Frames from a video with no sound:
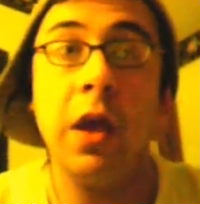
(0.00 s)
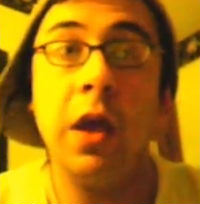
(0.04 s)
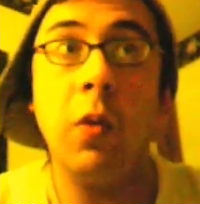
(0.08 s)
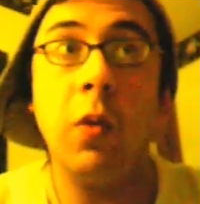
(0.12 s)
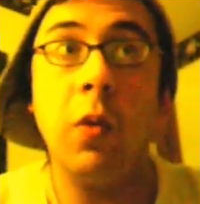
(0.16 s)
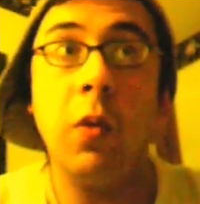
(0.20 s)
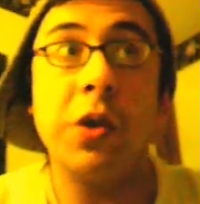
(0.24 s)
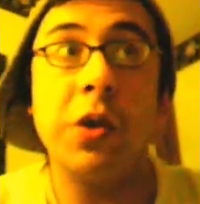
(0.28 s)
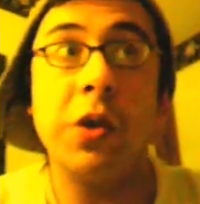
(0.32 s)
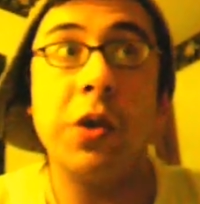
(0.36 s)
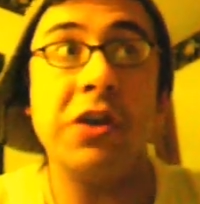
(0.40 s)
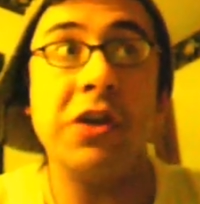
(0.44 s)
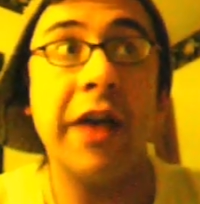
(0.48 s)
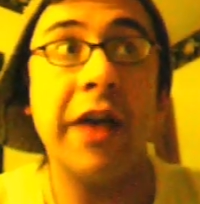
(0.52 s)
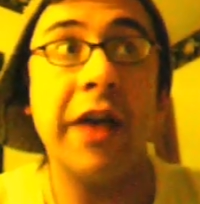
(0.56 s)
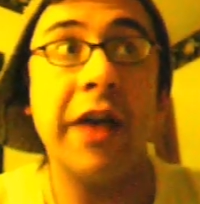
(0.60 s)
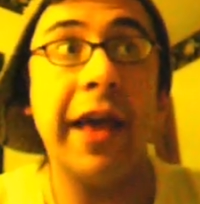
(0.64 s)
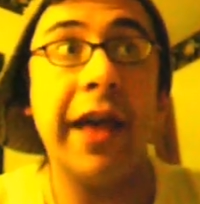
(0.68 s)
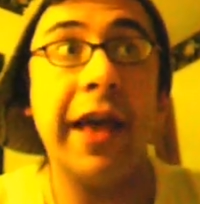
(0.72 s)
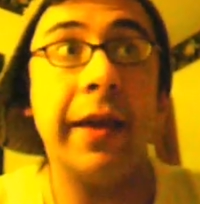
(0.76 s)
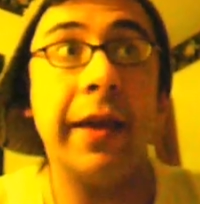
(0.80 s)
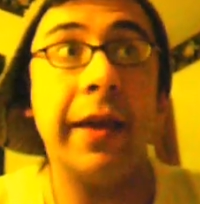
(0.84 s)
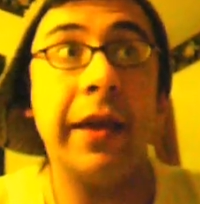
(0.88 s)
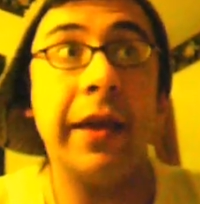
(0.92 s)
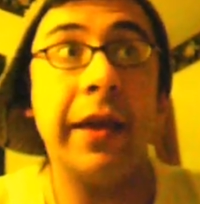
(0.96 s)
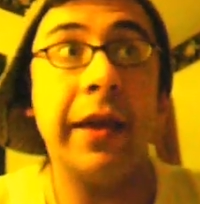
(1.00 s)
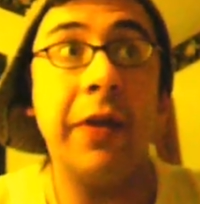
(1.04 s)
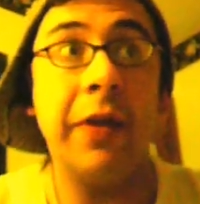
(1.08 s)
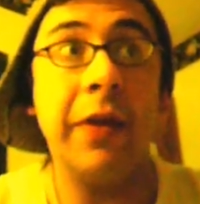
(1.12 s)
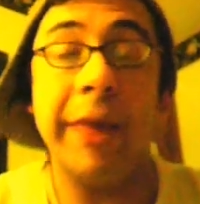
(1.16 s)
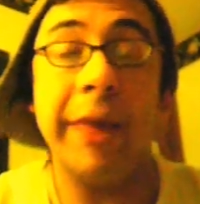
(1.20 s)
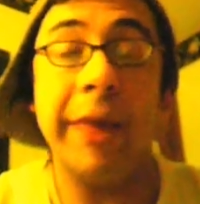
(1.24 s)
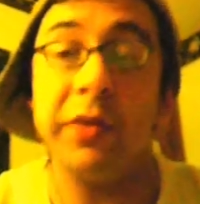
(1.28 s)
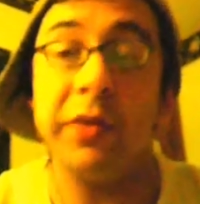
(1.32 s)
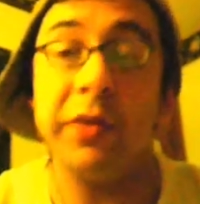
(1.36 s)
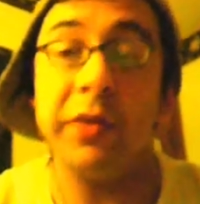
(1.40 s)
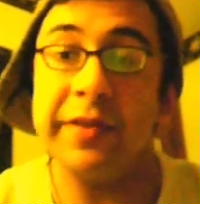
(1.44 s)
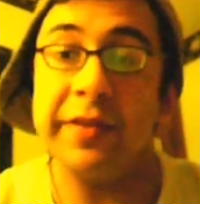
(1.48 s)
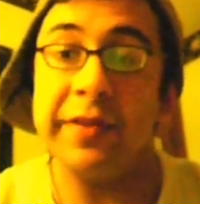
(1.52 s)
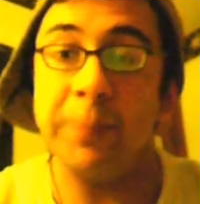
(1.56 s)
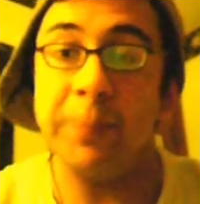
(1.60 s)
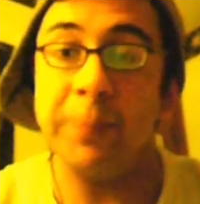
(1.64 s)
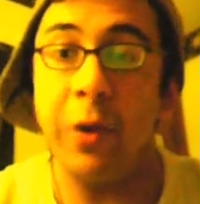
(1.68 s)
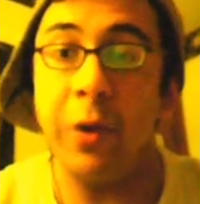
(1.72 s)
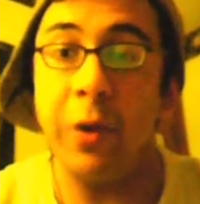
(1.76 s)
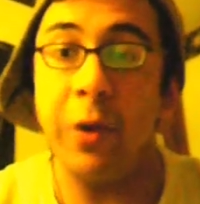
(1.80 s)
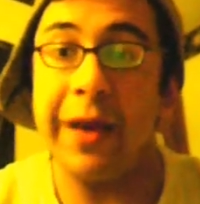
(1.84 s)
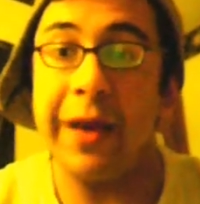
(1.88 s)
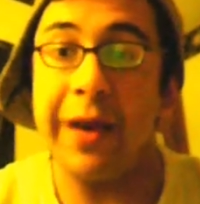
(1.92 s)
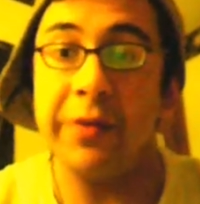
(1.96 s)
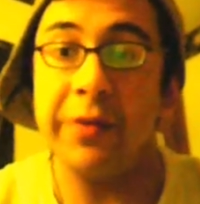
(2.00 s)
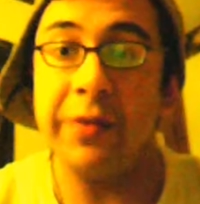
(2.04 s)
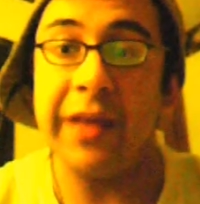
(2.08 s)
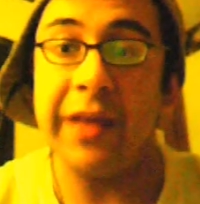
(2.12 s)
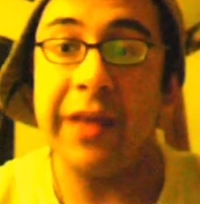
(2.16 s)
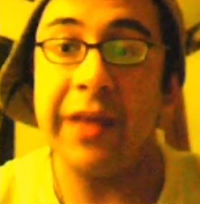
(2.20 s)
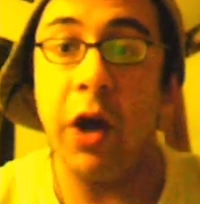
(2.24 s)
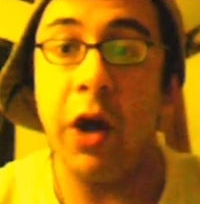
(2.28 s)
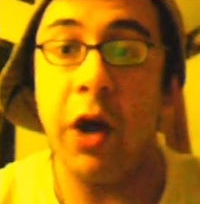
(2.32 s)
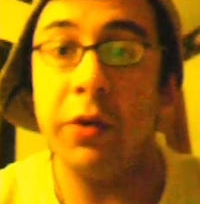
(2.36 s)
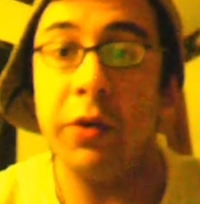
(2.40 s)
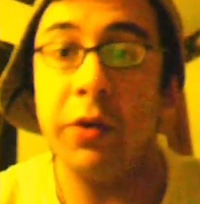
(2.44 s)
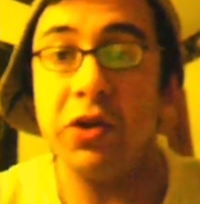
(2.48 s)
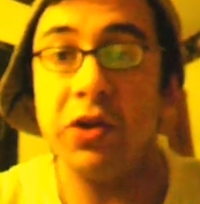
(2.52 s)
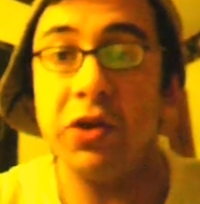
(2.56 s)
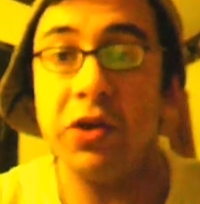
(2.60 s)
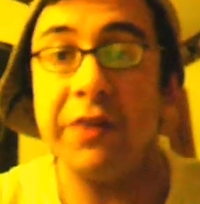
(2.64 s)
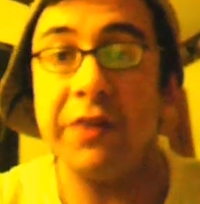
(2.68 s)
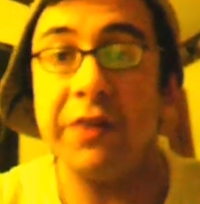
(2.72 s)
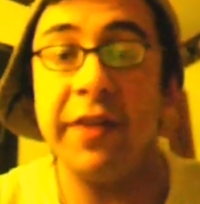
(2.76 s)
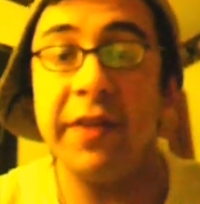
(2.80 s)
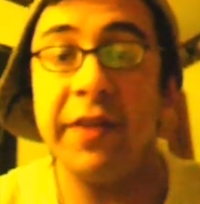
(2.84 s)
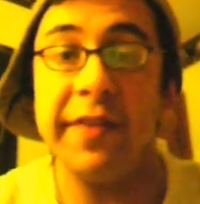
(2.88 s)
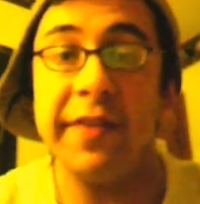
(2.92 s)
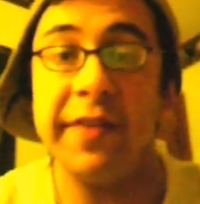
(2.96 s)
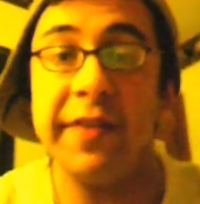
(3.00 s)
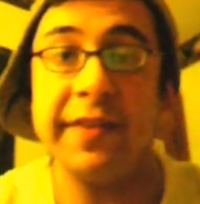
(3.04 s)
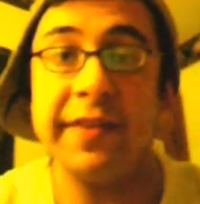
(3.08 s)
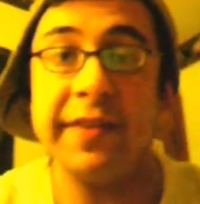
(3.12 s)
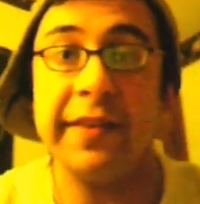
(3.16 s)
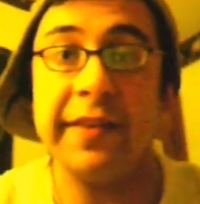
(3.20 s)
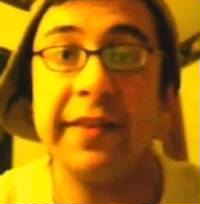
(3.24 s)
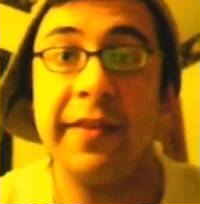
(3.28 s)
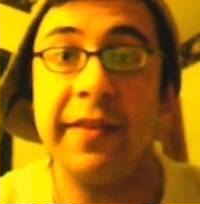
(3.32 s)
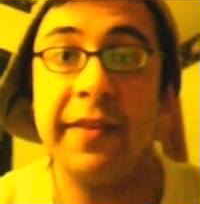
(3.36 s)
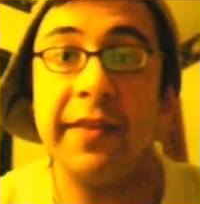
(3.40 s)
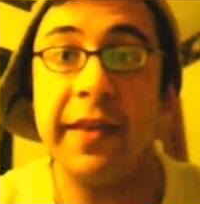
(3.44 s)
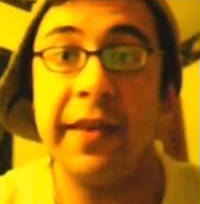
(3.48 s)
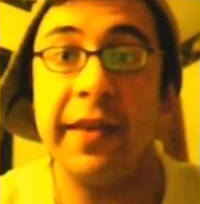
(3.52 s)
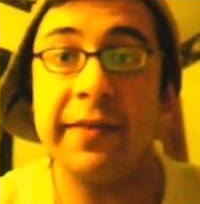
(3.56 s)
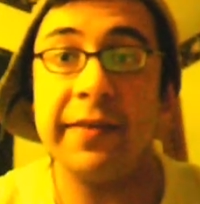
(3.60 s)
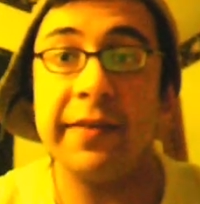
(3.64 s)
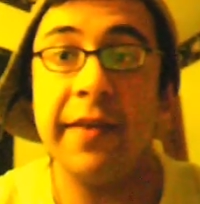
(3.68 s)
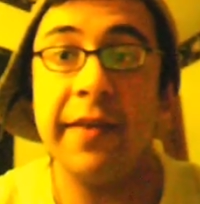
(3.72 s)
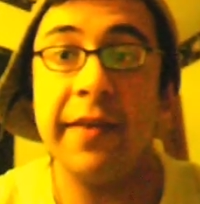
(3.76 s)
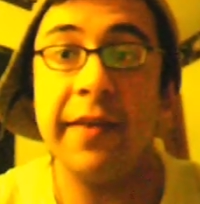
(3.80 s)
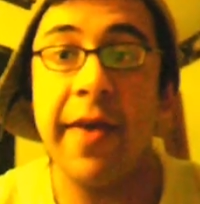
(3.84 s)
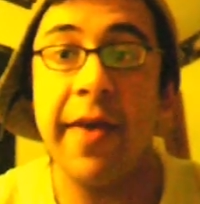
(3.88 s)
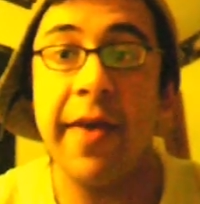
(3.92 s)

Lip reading: where you're not able to point out and say, oh, you should have done this, this, and this,